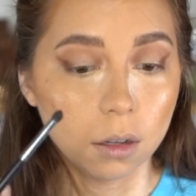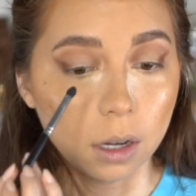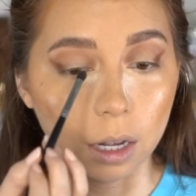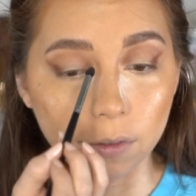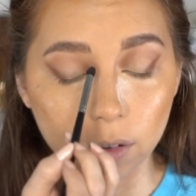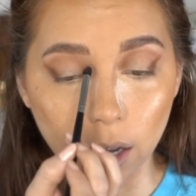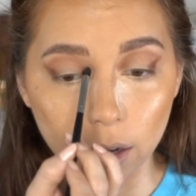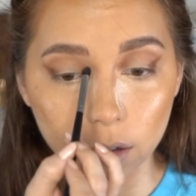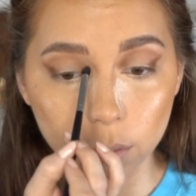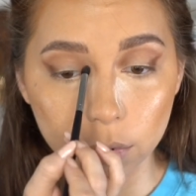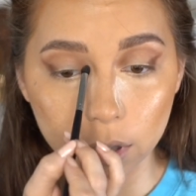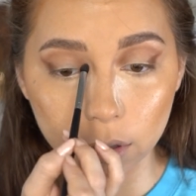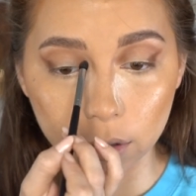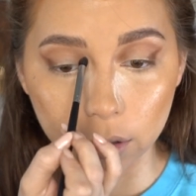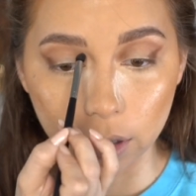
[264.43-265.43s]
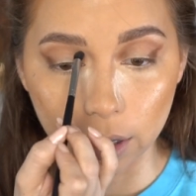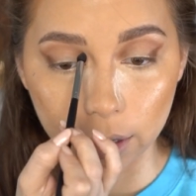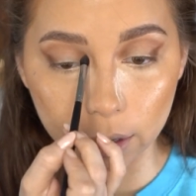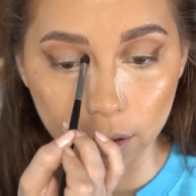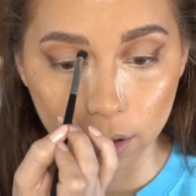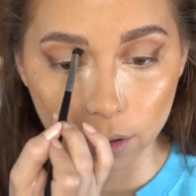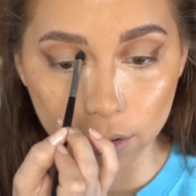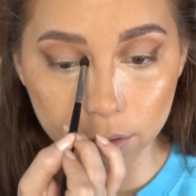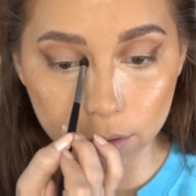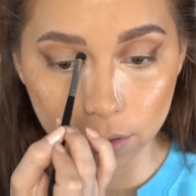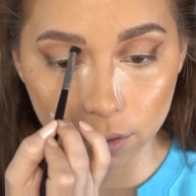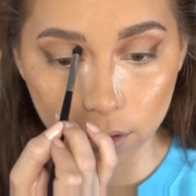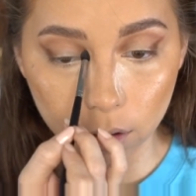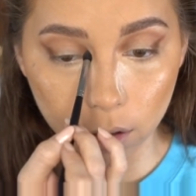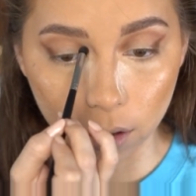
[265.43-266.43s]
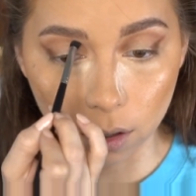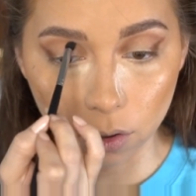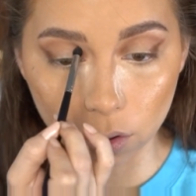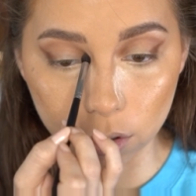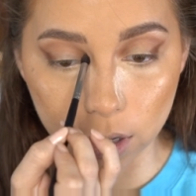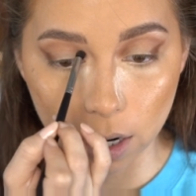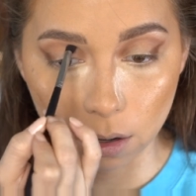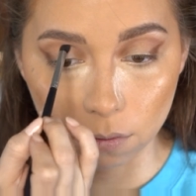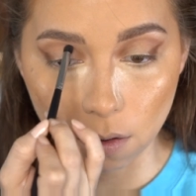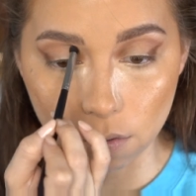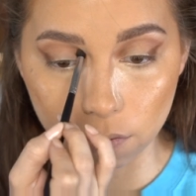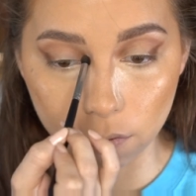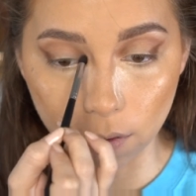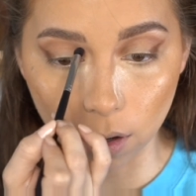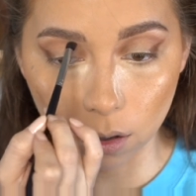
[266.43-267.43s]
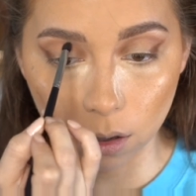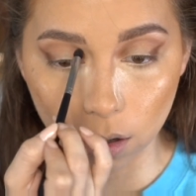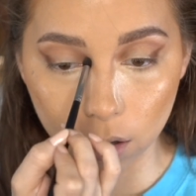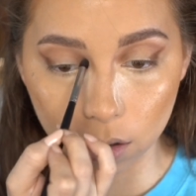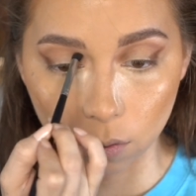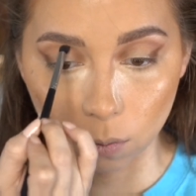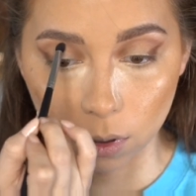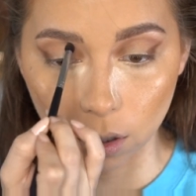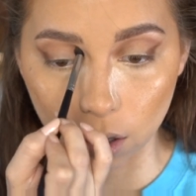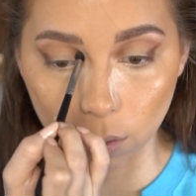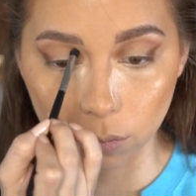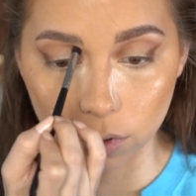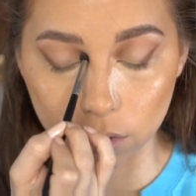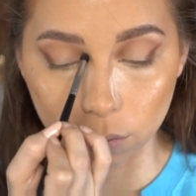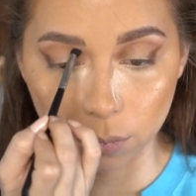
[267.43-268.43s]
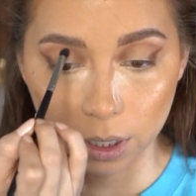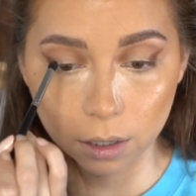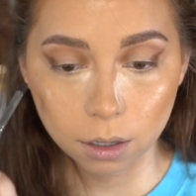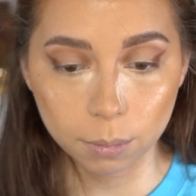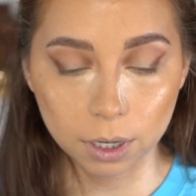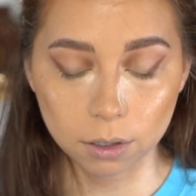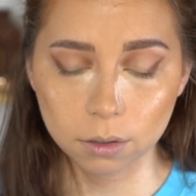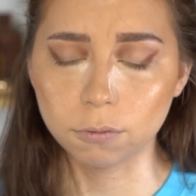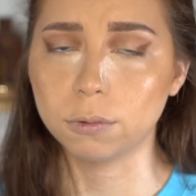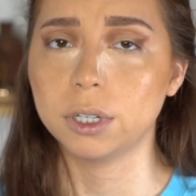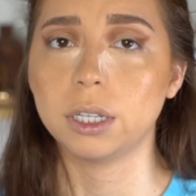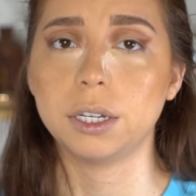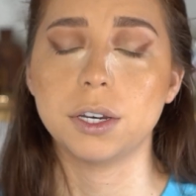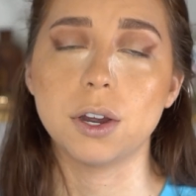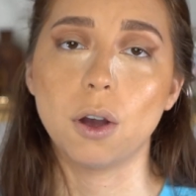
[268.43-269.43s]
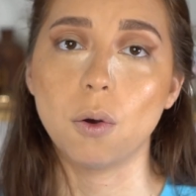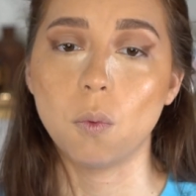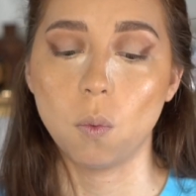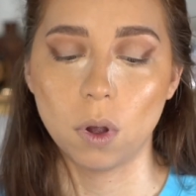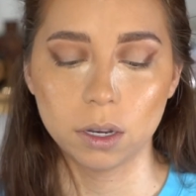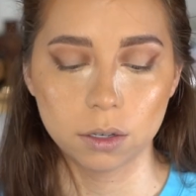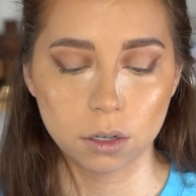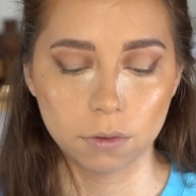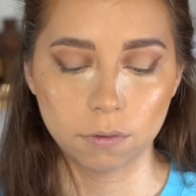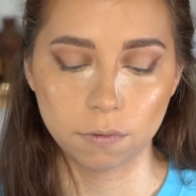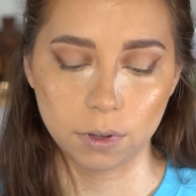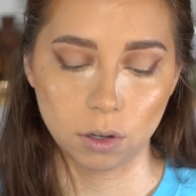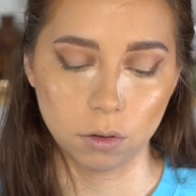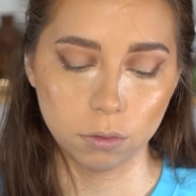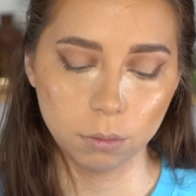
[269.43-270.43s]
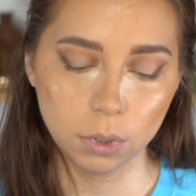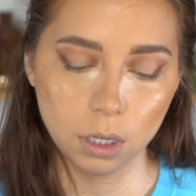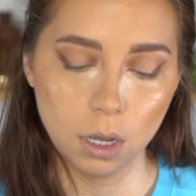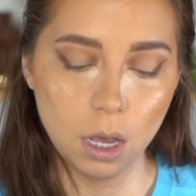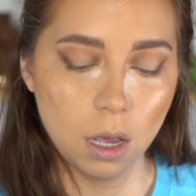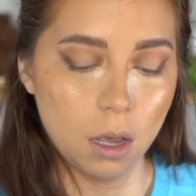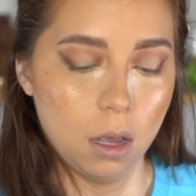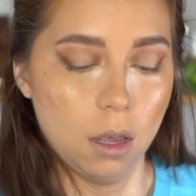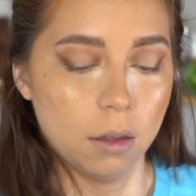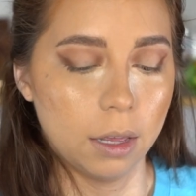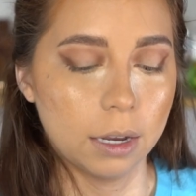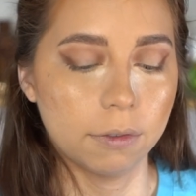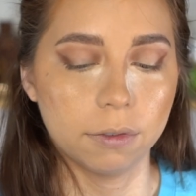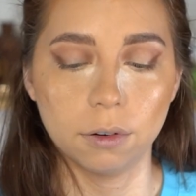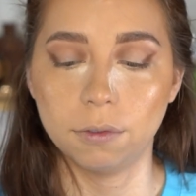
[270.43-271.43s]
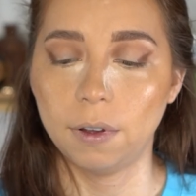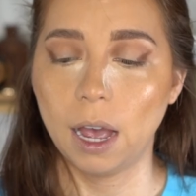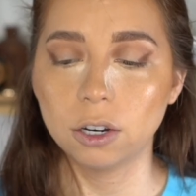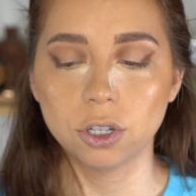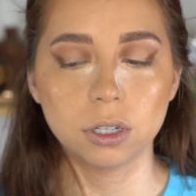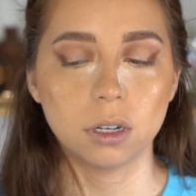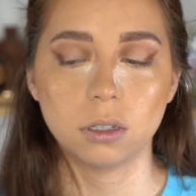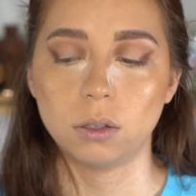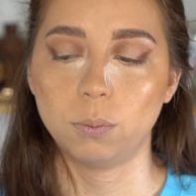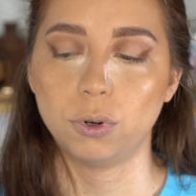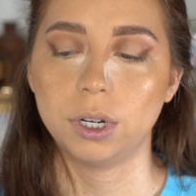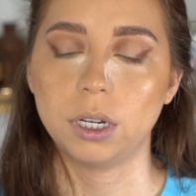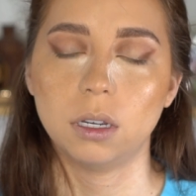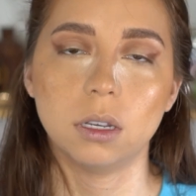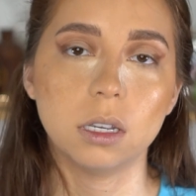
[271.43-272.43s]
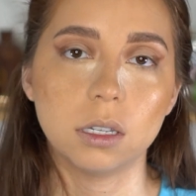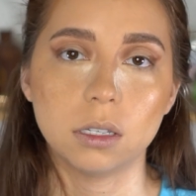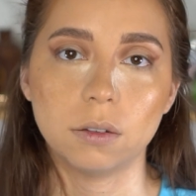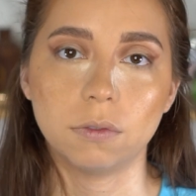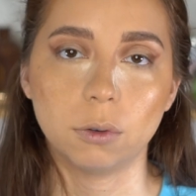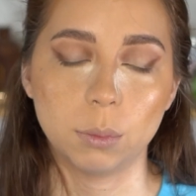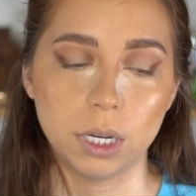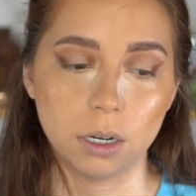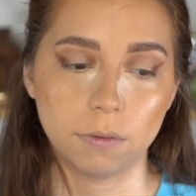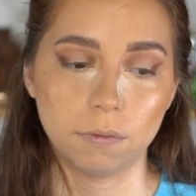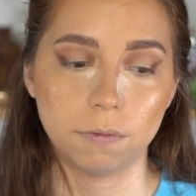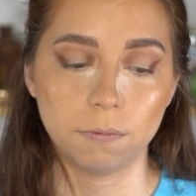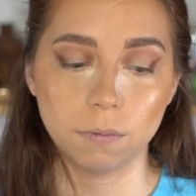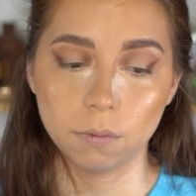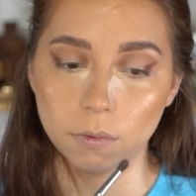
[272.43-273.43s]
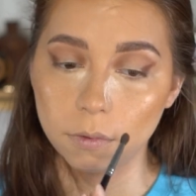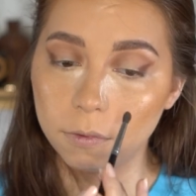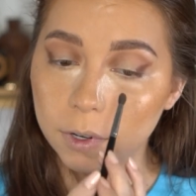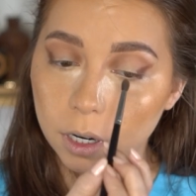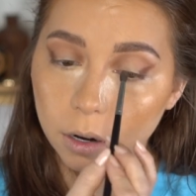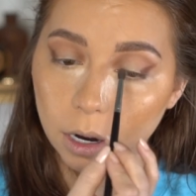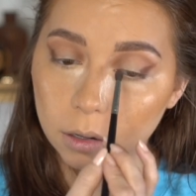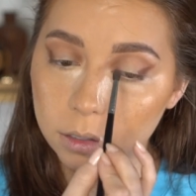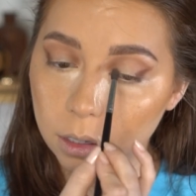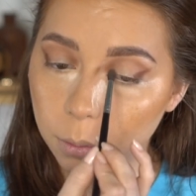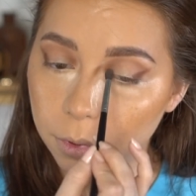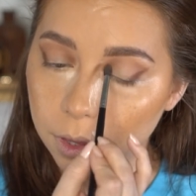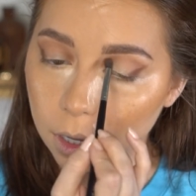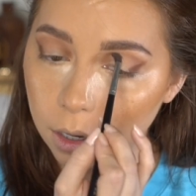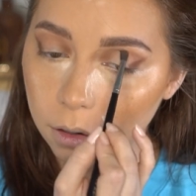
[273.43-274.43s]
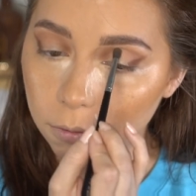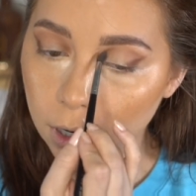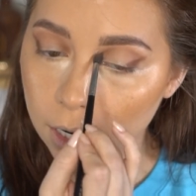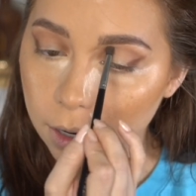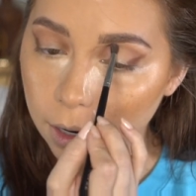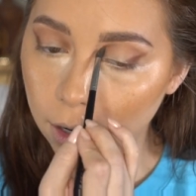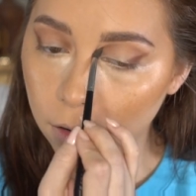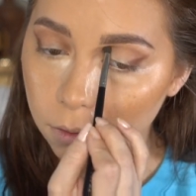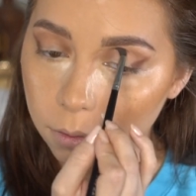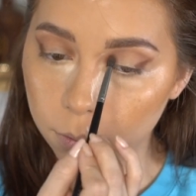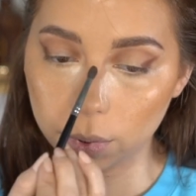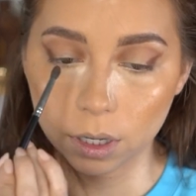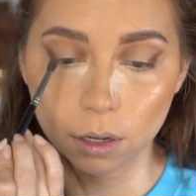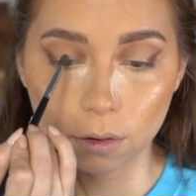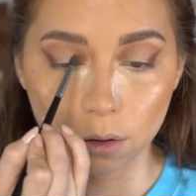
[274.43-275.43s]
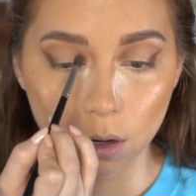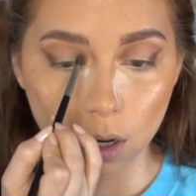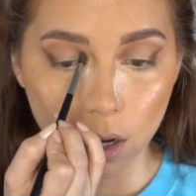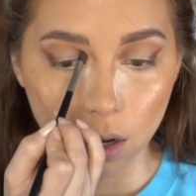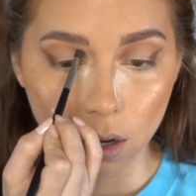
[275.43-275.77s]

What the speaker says: I've kind of been in like a creative funk when it comes to makeup. I don't really know what to film. Like for fashion, it's pretty easy for me to figure out something right now, but